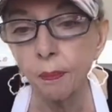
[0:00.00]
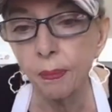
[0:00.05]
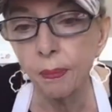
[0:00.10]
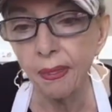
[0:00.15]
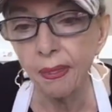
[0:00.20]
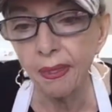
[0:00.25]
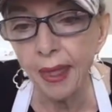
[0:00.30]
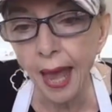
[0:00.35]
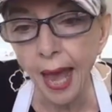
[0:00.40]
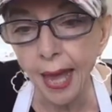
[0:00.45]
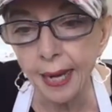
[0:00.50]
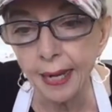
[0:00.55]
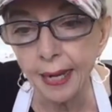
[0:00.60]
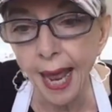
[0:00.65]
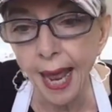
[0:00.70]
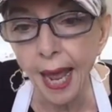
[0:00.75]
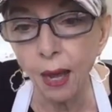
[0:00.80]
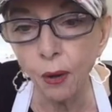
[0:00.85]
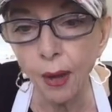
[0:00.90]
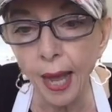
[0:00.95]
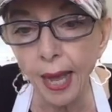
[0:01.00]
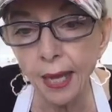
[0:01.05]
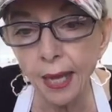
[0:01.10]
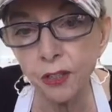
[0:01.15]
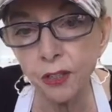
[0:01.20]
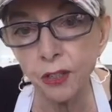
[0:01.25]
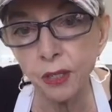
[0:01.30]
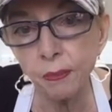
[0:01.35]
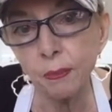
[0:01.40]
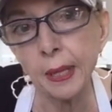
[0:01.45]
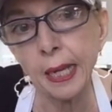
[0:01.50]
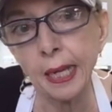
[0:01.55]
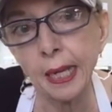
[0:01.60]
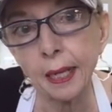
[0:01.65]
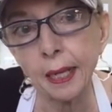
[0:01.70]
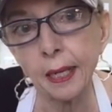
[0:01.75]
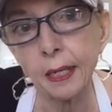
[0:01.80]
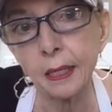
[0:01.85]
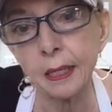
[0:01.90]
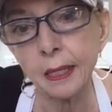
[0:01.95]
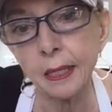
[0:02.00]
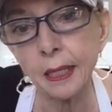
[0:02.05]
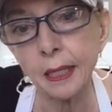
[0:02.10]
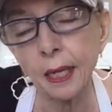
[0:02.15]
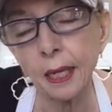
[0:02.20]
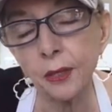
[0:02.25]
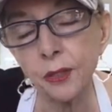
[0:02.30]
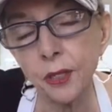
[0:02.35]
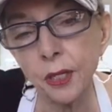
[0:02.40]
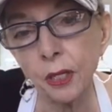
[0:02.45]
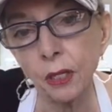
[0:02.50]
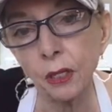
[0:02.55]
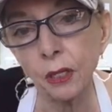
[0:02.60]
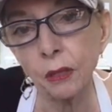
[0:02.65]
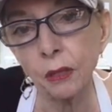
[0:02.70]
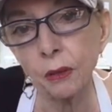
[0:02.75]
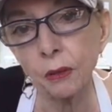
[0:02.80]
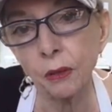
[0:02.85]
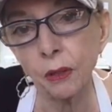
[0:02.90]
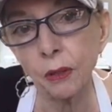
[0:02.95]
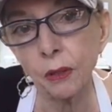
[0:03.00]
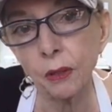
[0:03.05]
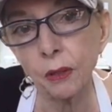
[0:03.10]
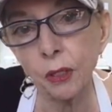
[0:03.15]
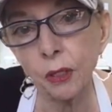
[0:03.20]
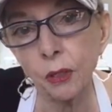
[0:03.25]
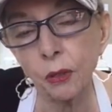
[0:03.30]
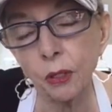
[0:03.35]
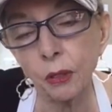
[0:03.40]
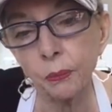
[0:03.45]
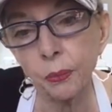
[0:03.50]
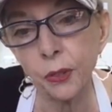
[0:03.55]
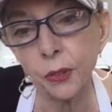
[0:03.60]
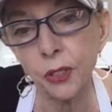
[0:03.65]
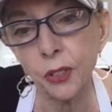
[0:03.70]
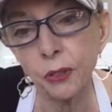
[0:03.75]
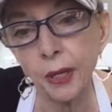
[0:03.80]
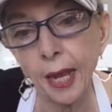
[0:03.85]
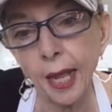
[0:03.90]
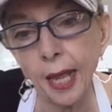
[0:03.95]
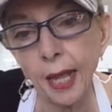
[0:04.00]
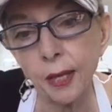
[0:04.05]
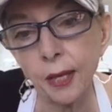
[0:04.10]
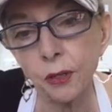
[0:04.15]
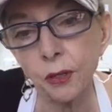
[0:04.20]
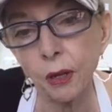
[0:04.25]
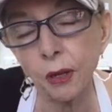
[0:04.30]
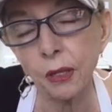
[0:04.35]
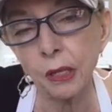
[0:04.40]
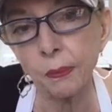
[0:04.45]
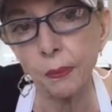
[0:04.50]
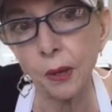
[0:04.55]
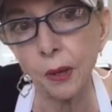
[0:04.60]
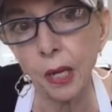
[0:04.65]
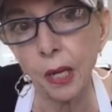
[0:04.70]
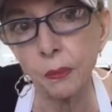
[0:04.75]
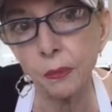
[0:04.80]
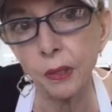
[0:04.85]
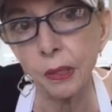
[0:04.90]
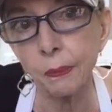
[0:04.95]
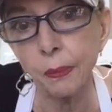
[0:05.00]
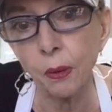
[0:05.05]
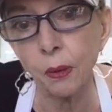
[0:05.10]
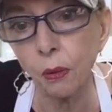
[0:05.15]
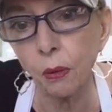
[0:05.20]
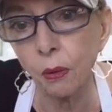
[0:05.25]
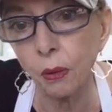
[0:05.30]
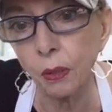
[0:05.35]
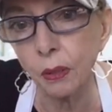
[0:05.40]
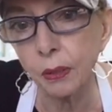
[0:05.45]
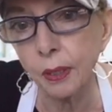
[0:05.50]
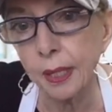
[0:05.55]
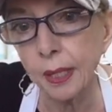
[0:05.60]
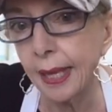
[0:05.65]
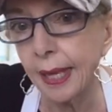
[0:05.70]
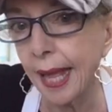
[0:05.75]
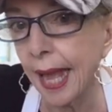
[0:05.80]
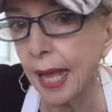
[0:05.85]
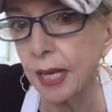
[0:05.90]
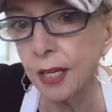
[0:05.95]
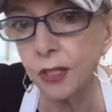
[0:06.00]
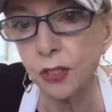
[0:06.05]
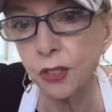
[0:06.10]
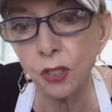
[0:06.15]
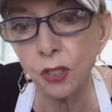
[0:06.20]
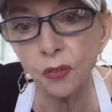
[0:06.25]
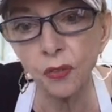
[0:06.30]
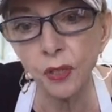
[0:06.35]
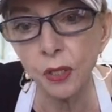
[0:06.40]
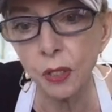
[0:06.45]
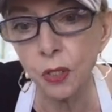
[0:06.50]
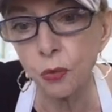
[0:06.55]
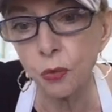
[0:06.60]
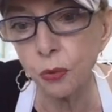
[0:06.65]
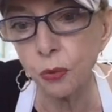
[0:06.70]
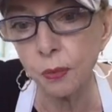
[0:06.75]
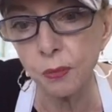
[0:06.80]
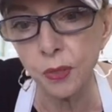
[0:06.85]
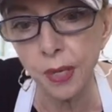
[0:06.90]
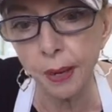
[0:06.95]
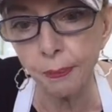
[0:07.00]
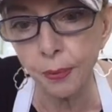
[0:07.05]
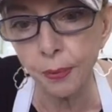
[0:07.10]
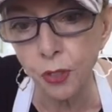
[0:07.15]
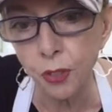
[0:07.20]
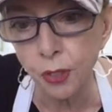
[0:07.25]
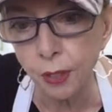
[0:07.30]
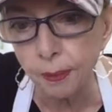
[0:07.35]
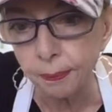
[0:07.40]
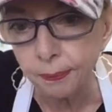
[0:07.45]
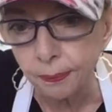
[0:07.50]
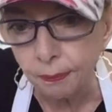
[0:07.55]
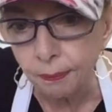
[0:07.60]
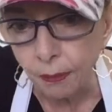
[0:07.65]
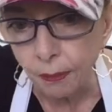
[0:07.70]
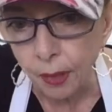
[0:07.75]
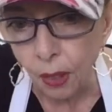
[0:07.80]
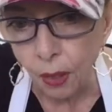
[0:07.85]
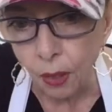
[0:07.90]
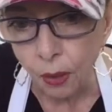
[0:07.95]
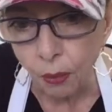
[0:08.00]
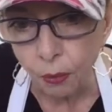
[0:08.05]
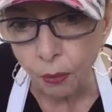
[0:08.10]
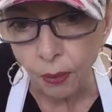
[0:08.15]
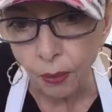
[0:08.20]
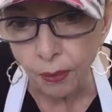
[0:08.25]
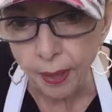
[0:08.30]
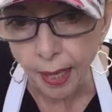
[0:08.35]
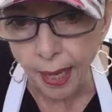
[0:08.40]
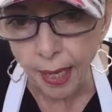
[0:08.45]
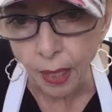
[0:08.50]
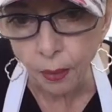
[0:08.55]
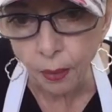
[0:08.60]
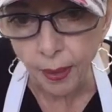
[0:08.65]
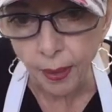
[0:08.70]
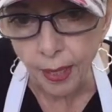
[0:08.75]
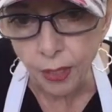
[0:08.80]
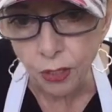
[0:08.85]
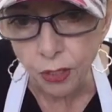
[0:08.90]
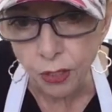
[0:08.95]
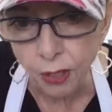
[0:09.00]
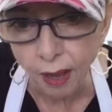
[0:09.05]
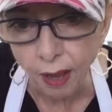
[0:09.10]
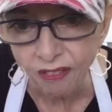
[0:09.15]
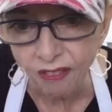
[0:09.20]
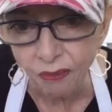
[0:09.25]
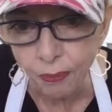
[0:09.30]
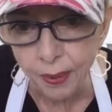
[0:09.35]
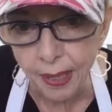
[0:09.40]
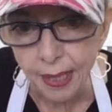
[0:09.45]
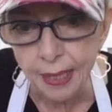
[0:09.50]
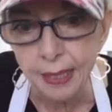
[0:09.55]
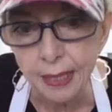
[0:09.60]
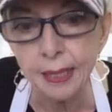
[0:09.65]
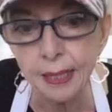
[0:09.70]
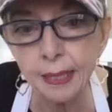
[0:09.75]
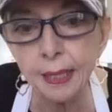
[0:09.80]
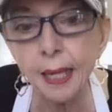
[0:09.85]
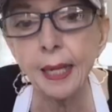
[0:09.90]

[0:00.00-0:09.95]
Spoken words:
But that now has to mix until you can put your hand on the bottom of the bowl and it feels room temperature. Were the egg whites soft peaks?